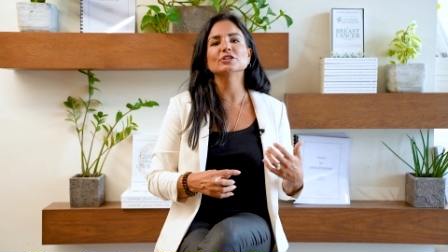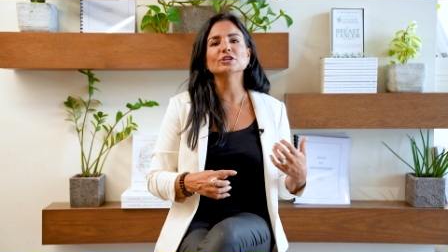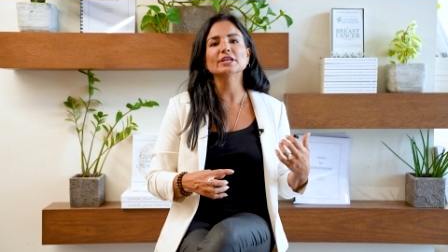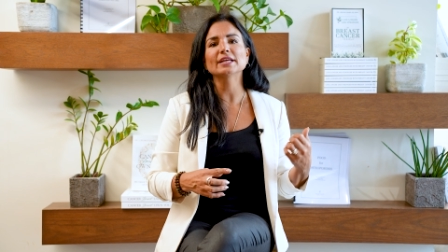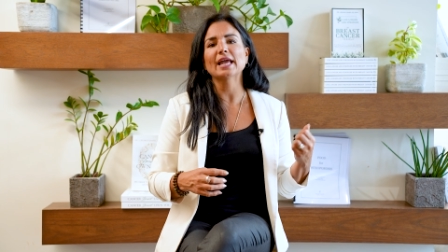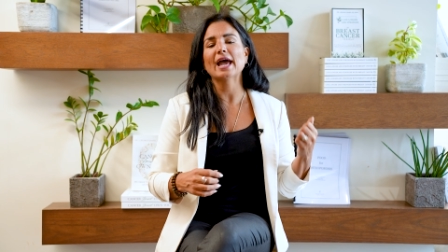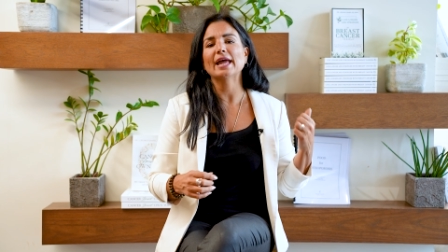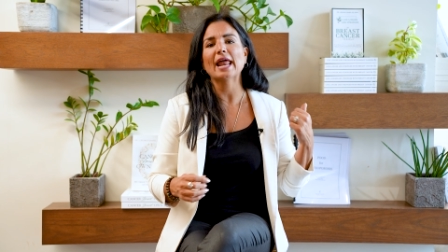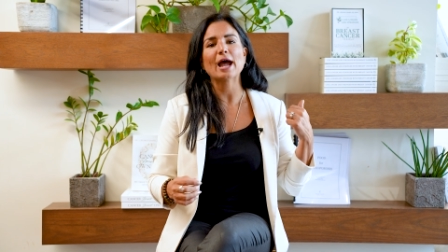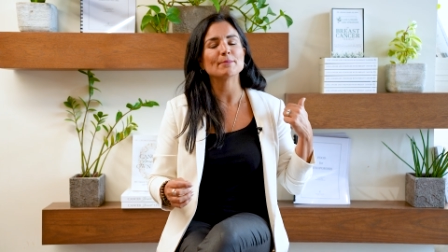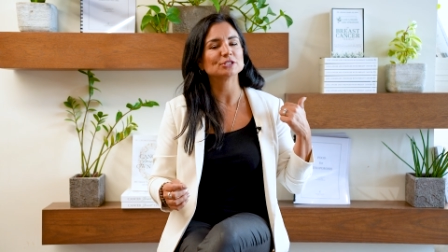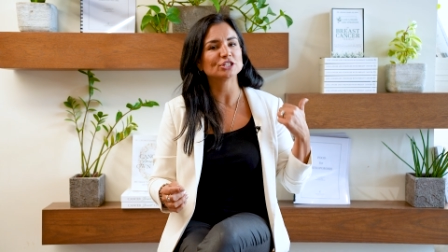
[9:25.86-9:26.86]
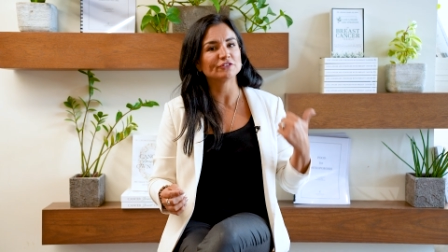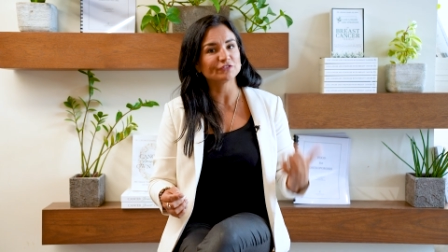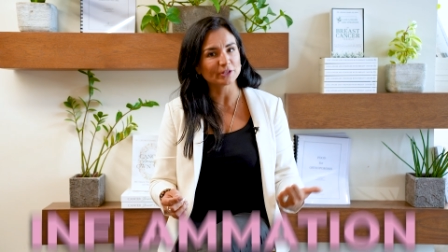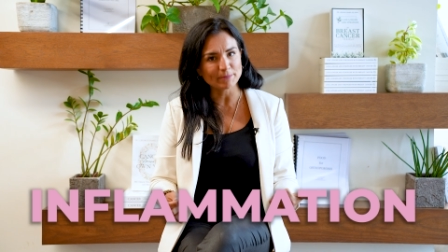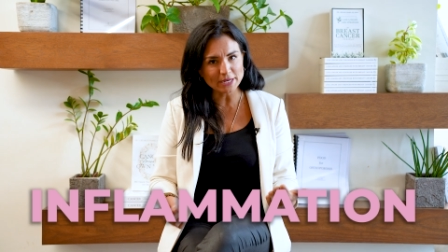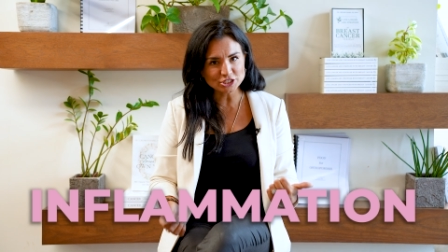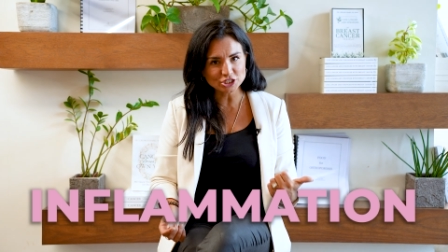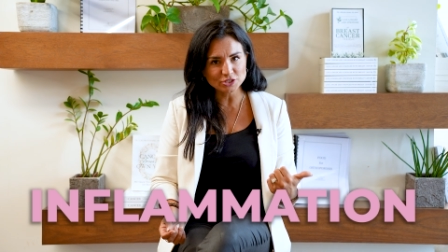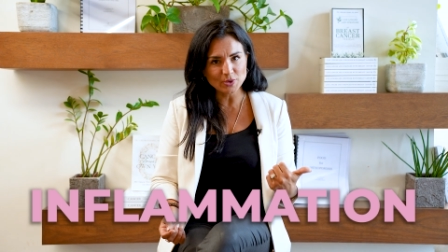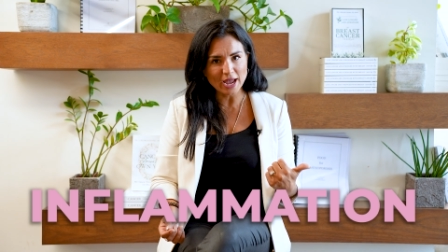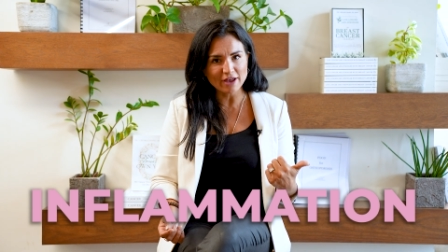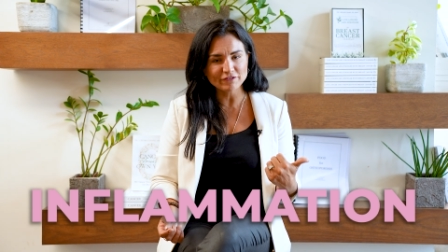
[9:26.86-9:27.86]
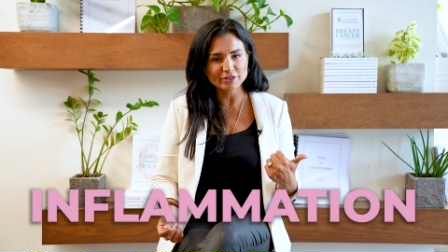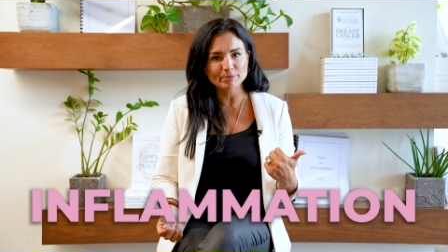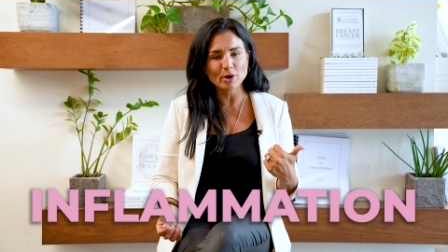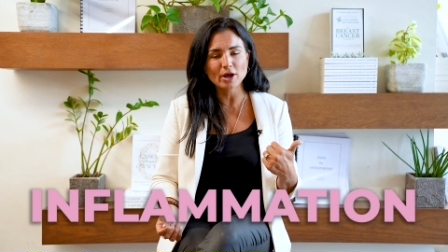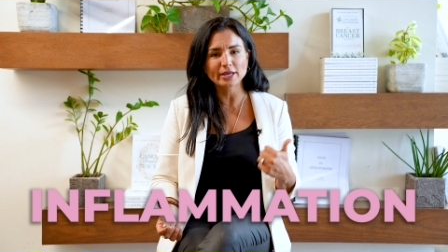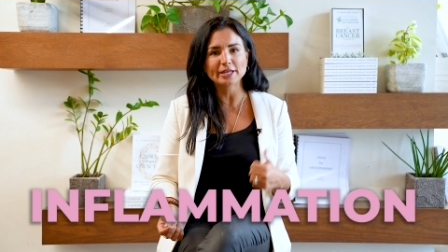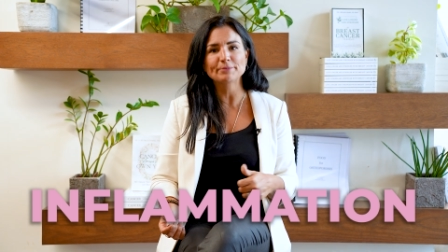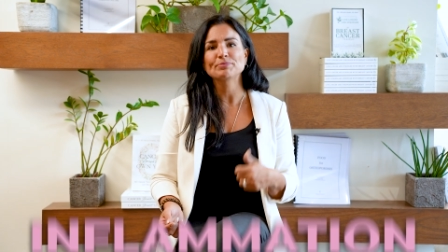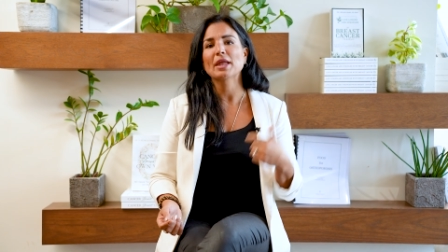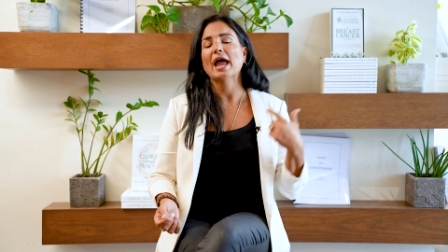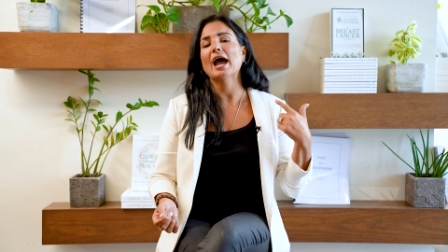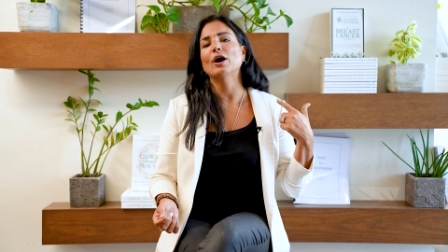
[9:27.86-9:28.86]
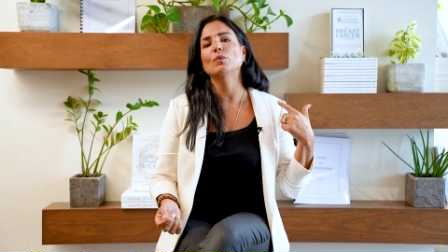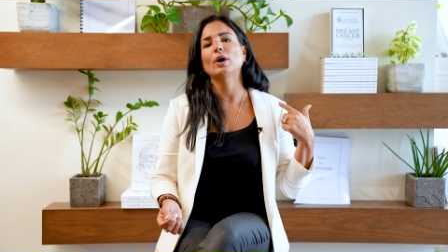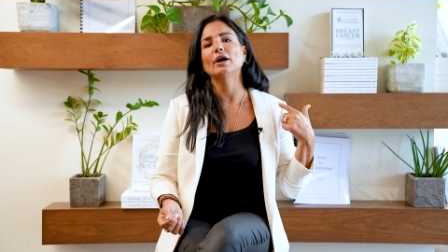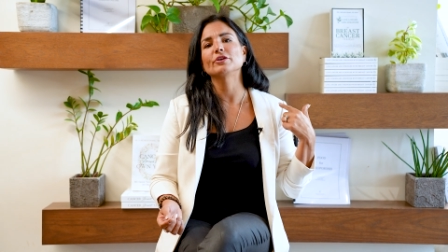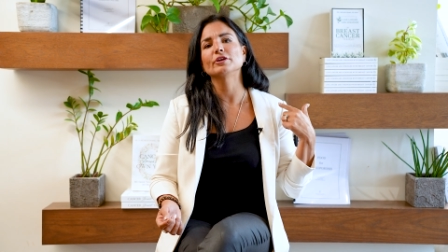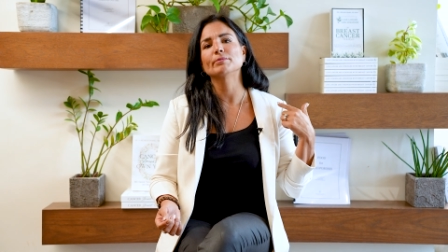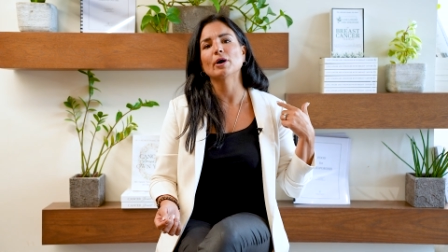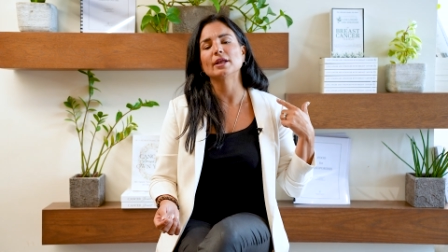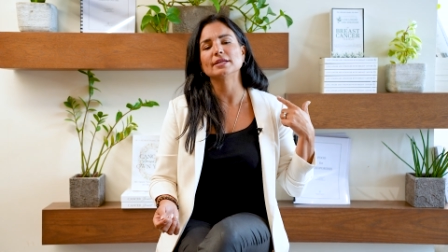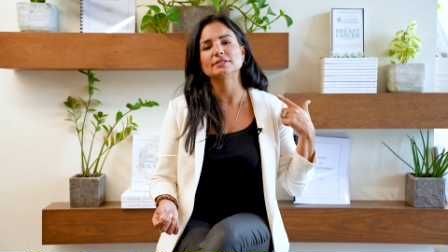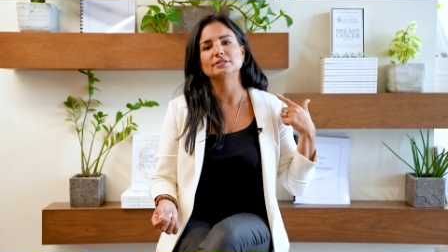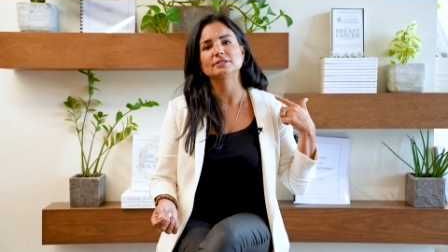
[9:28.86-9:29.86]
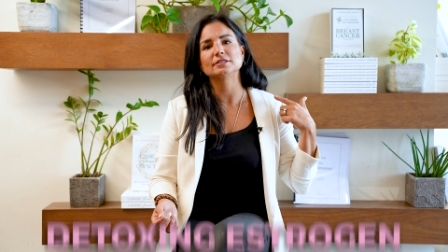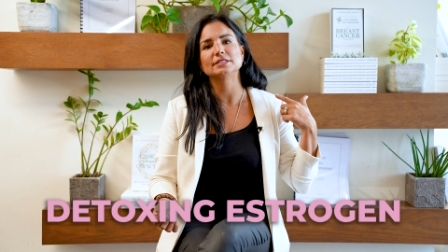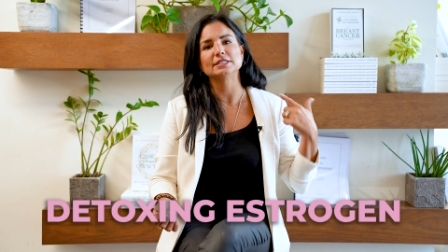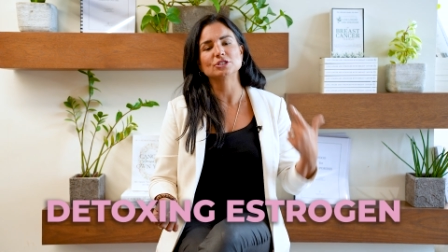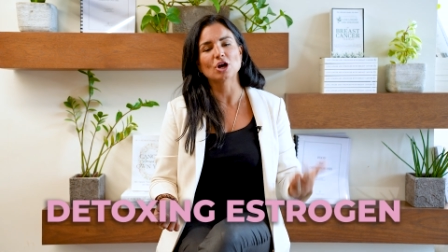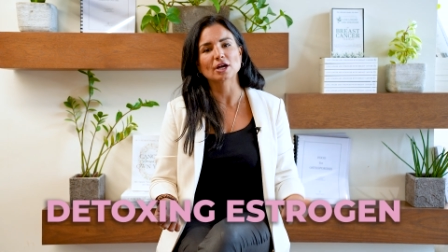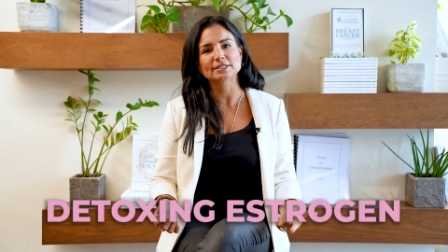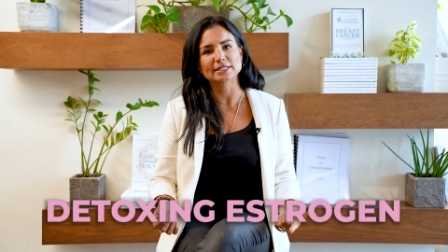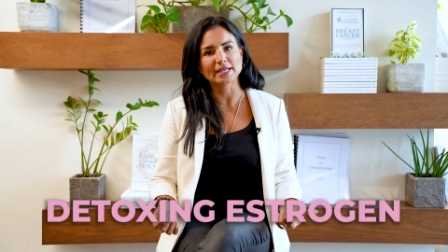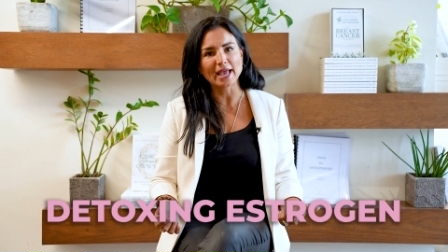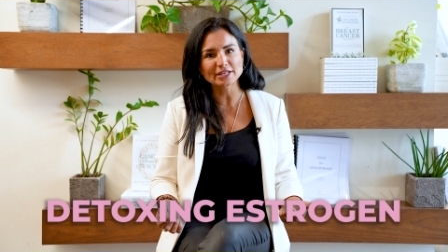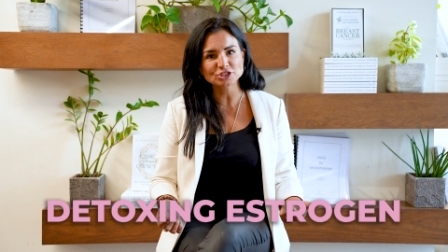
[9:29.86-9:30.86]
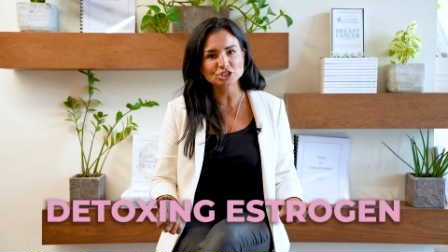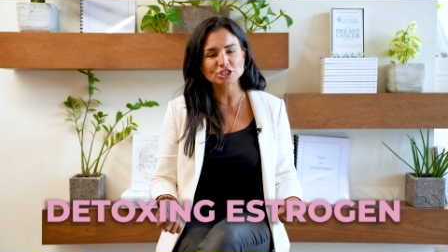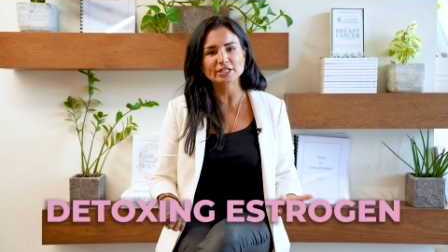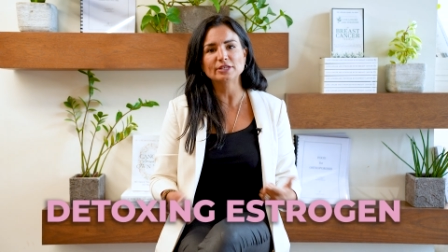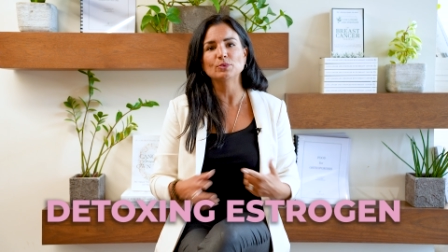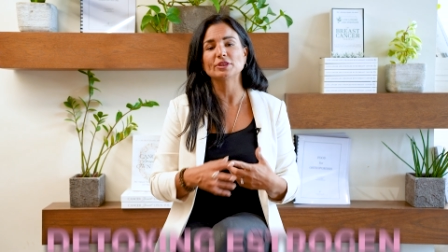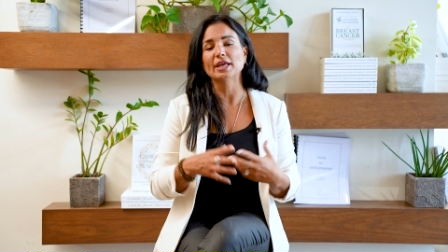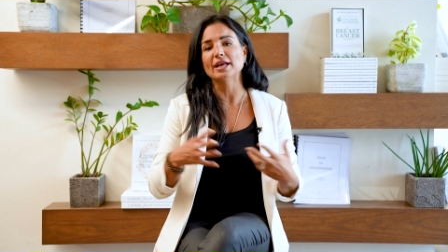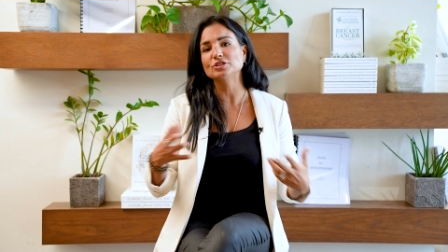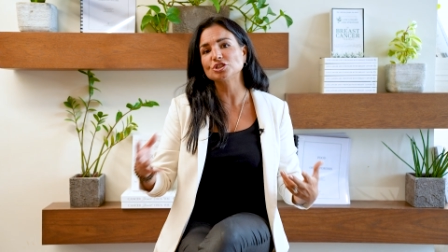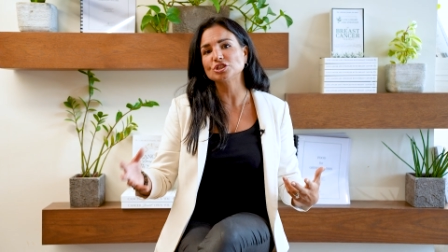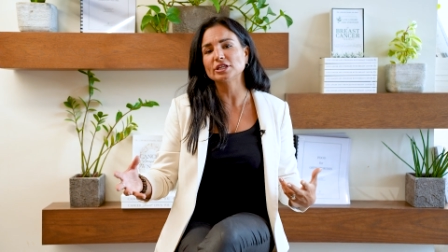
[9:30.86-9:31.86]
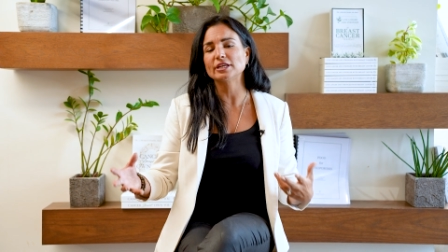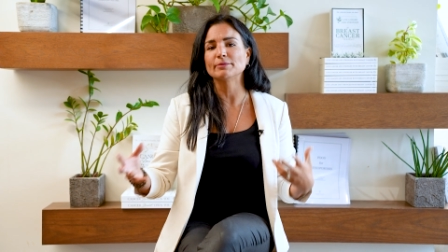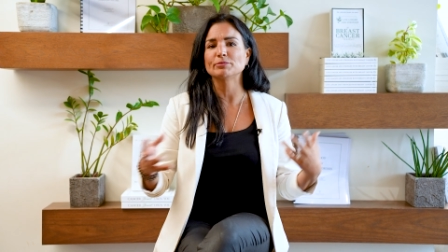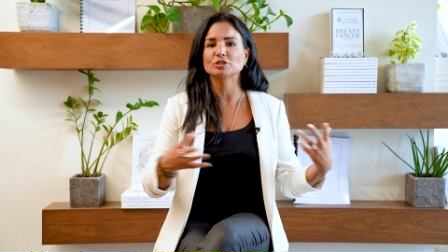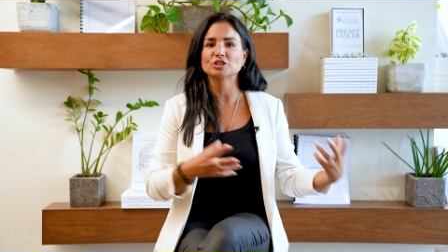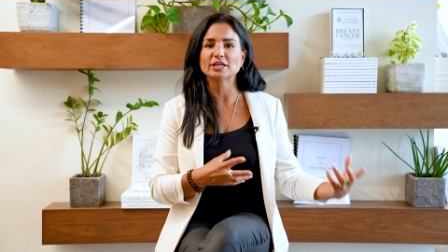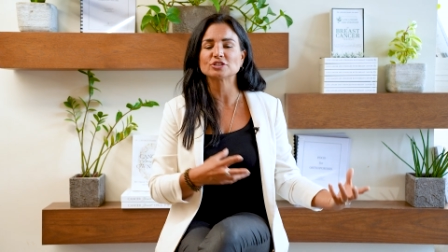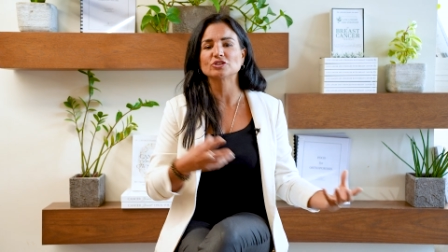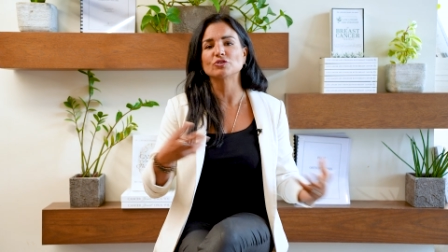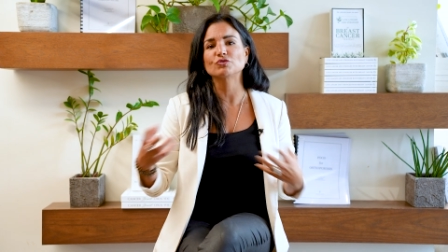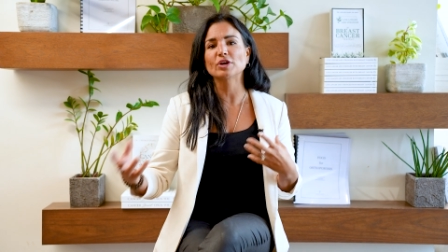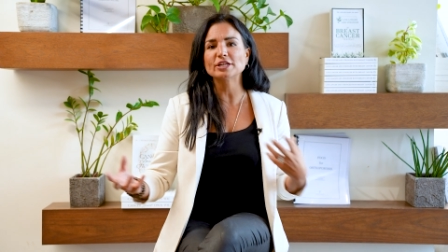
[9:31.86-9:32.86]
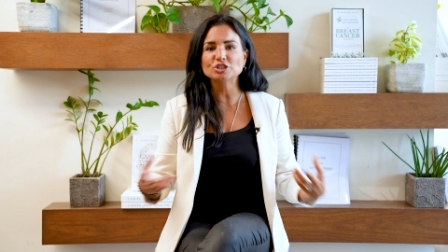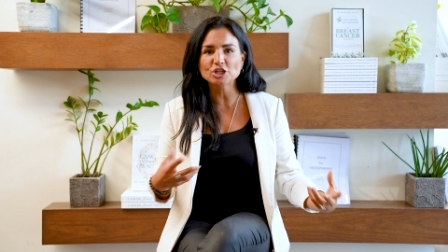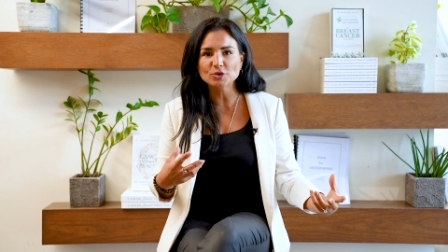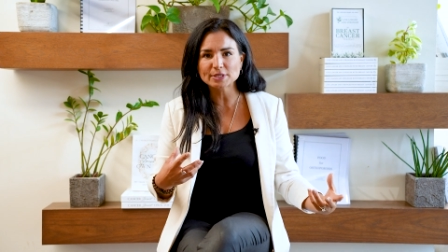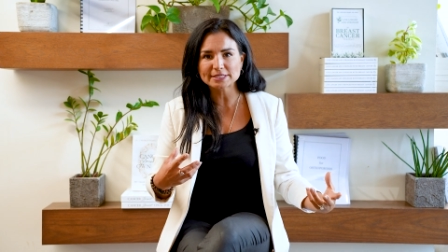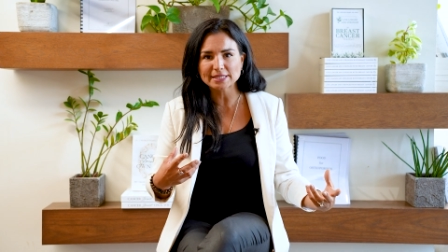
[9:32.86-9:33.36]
looking at how much inflammation you have in the body, how well your body's detoxing estrogen, what the estrogen and progesterone ratio is